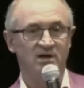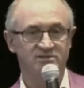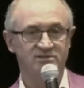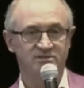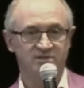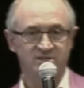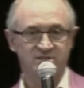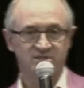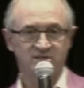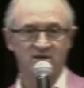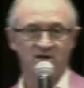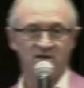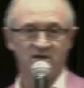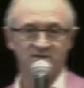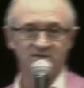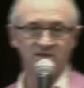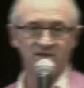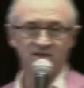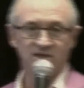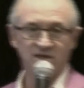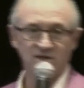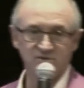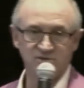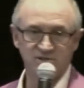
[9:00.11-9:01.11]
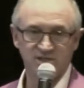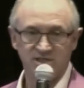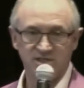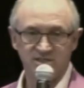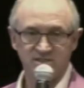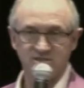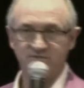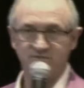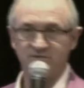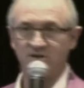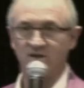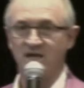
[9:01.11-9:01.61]
It's called Negotiate as If
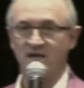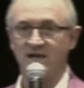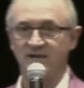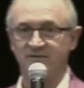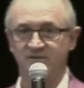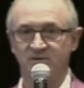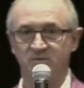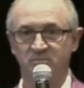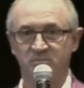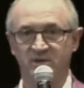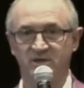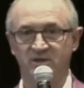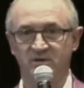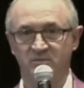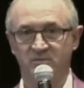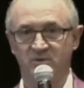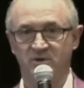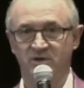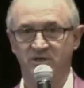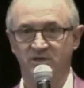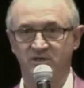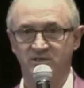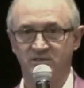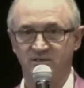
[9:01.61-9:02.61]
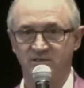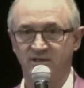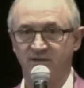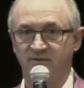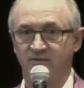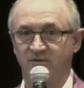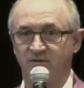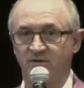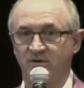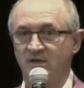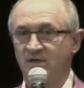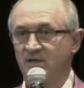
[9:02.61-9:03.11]
Your Life Depended Upon It, Never
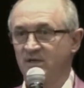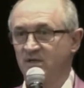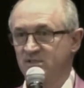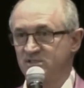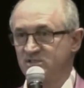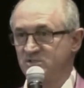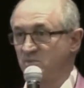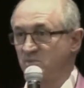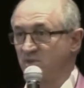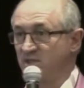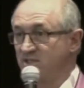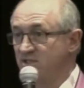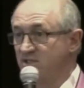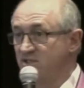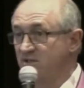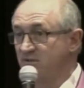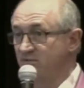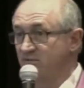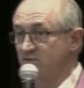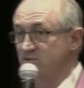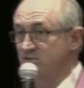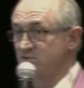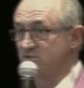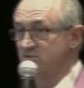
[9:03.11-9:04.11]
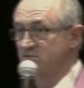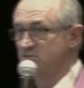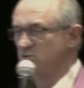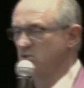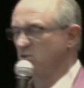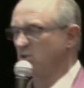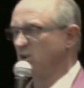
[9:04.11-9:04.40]
Split the Difference. Great